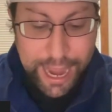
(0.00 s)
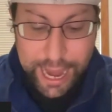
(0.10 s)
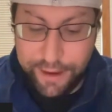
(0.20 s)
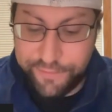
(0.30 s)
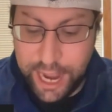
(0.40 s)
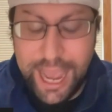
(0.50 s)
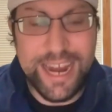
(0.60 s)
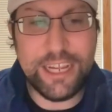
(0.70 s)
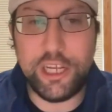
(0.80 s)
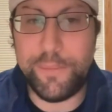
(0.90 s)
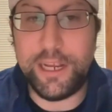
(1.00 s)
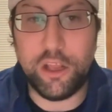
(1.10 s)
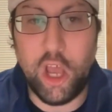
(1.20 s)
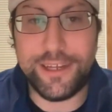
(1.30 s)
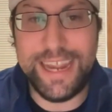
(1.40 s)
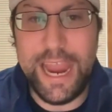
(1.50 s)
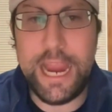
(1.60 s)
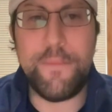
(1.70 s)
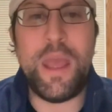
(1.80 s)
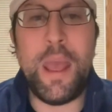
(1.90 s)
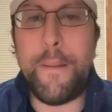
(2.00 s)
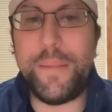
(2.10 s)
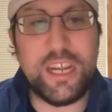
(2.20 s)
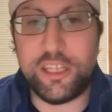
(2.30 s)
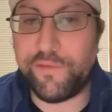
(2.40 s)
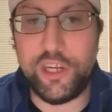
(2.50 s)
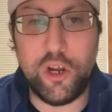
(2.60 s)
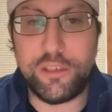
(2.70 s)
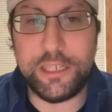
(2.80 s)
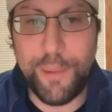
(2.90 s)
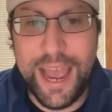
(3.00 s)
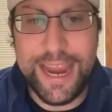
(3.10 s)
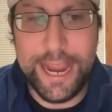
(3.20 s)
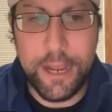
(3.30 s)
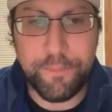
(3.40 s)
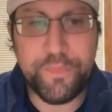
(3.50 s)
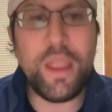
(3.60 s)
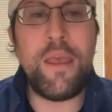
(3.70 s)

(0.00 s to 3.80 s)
If not, it could be a long game because if you don't spy him,